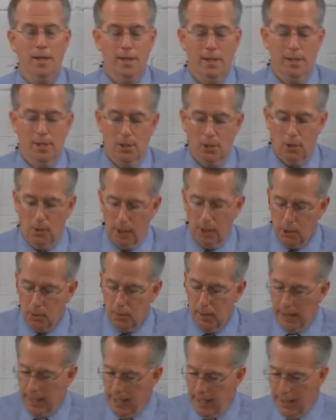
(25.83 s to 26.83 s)
So let's
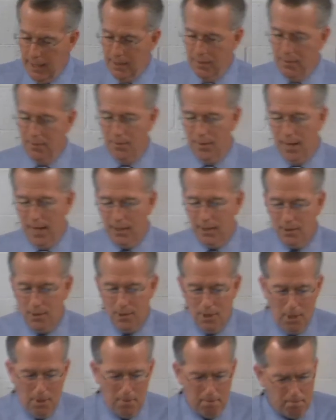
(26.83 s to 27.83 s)
begin
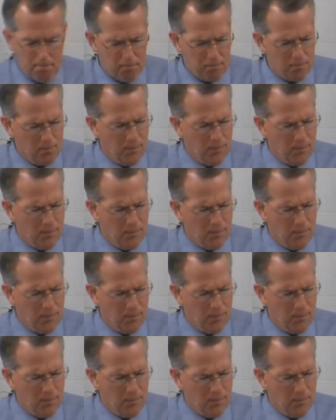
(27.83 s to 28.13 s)
that. Um,